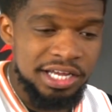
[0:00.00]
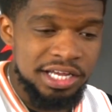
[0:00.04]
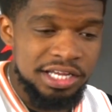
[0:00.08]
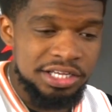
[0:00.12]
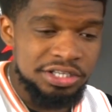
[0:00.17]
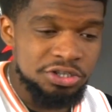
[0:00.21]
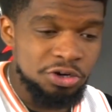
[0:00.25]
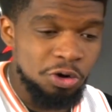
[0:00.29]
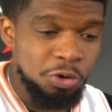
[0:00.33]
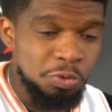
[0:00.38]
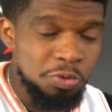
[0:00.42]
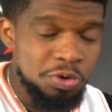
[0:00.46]

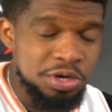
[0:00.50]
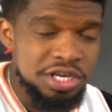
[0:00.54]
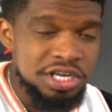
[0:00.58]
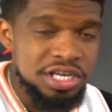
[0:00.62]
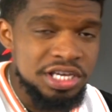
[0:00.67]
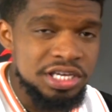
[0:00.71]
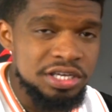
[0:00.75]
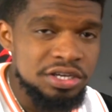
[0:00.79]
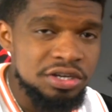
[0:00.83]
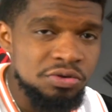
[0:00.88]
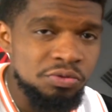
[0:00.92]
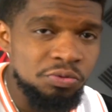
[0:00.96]
So
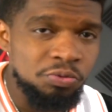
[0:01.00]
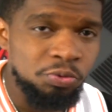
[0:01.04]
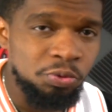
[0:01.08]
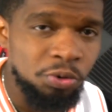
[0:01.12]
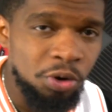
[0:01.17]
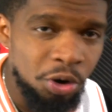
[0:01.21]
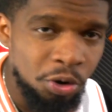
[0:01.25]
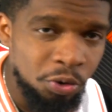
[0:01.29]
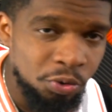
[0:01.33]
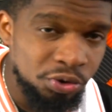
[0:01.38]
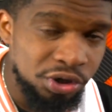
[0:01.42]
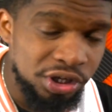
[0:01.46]
we
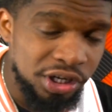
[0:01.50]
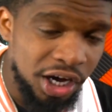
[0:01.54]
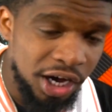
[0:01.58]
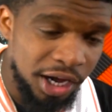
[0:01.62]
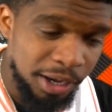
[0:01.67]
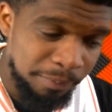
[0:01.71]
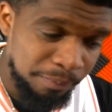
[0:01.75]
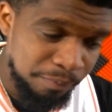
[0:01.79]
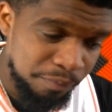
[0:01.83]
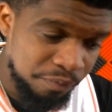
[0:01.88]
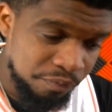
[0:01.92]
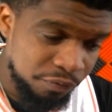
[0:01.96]
rolled
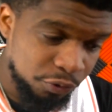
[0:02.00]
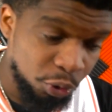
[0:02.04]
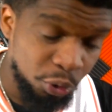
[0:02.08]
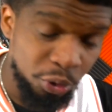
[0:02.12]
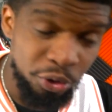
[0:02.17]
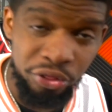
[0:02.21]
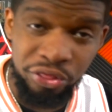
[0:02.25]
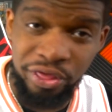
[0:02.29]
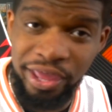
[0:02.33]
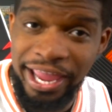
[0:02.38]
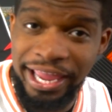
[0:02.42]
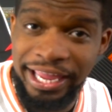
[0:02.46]
up, or
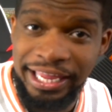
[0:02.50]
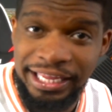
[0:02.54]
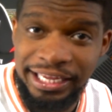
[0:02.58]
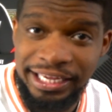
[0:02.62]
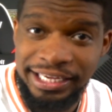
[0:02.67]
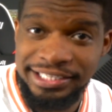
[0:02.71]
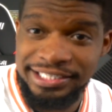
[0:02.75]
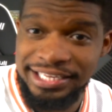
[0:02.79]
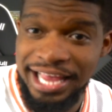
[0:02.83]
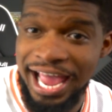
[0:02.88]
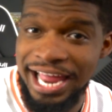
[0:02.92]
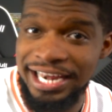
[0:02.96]
they,
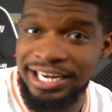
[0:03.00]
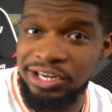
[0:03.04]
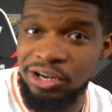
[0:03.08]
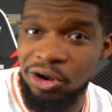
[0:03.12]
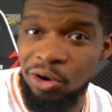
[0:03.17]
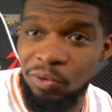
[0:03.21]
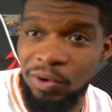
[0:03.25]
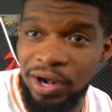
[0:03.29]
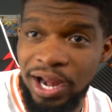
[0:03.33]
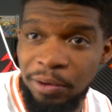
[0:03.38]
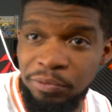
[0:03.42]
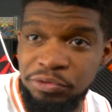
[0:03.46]
because I didn't
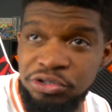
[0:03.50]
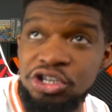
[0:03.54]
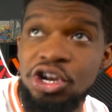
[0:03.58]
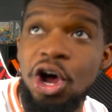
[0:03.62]
know what I was.